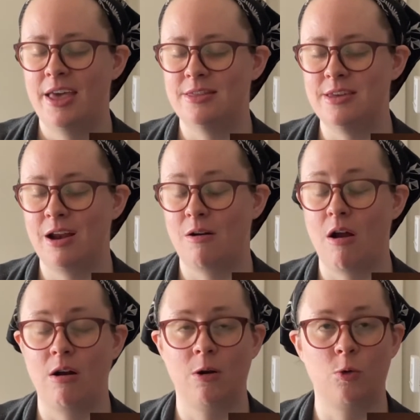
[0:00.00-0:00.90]
there
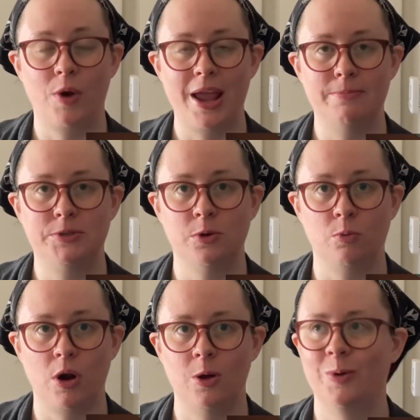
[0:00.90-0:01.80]
are grapes
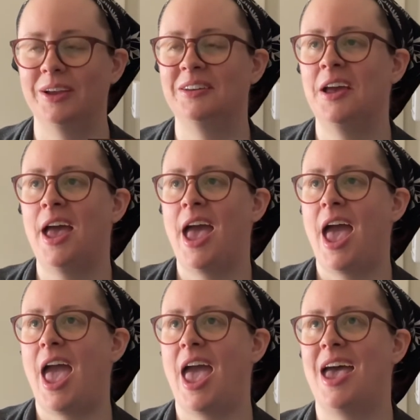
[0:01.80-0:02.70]
growing.
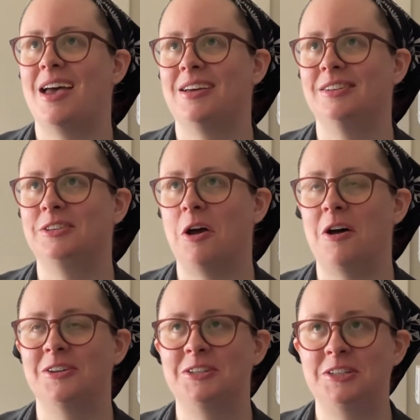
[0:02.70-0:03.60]
And
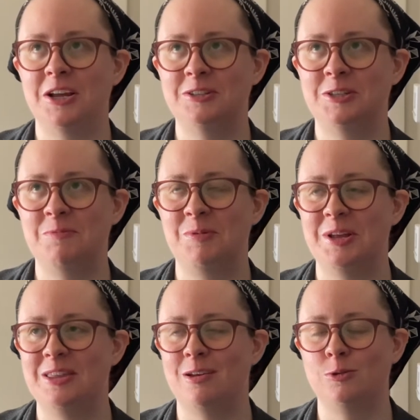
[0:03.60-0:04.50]

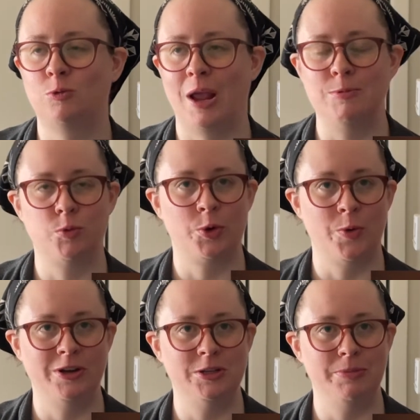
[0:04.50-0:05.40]
ostensibly, those grapes were
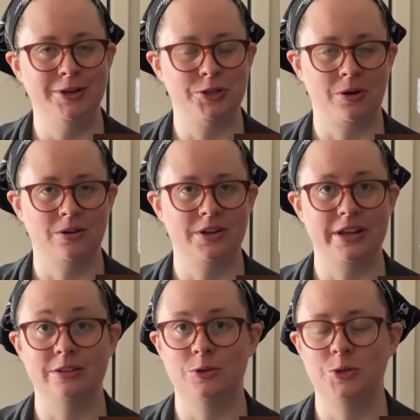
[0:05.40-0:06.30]
going to be turned
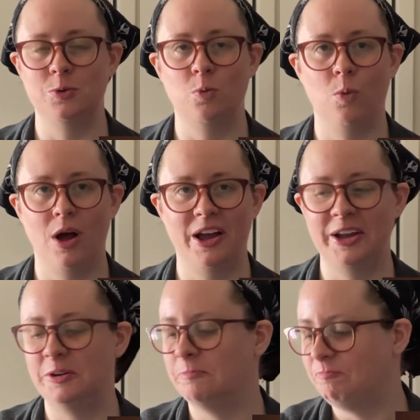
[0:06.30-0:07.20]
into
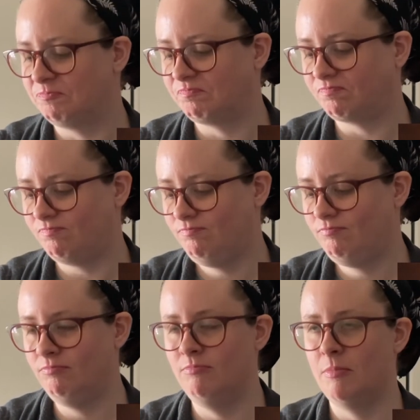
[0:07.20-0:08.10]
wine.
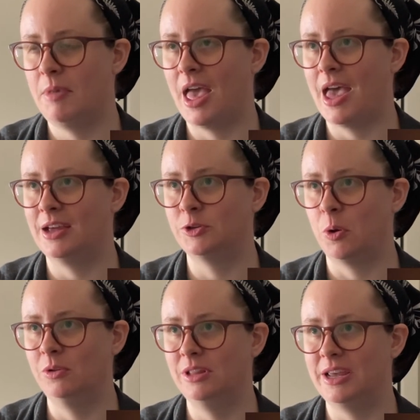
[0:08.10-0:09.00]
And
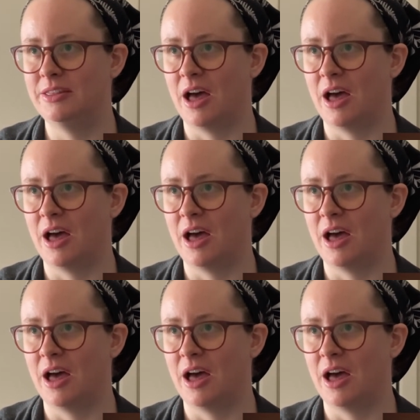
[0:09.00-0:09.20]
only the